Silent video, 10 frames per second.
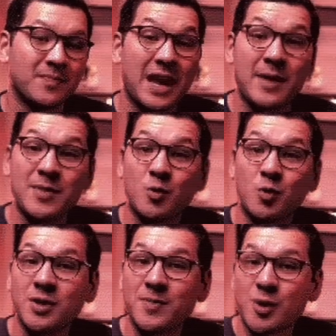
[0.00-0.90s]
I mean,
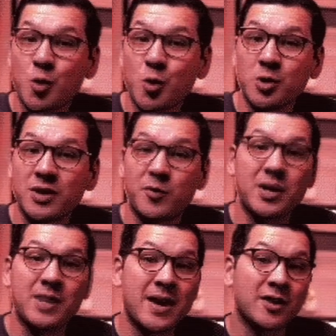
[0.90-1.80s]
wouldn't it be cool if we
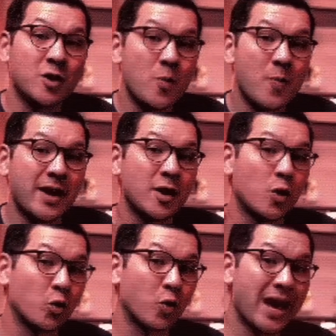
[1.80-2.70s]
could make the Nomad
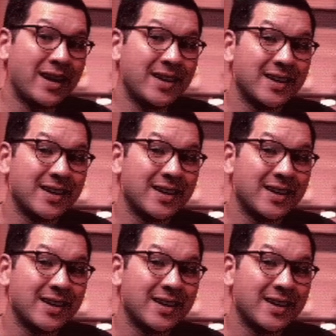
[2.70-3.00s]
red,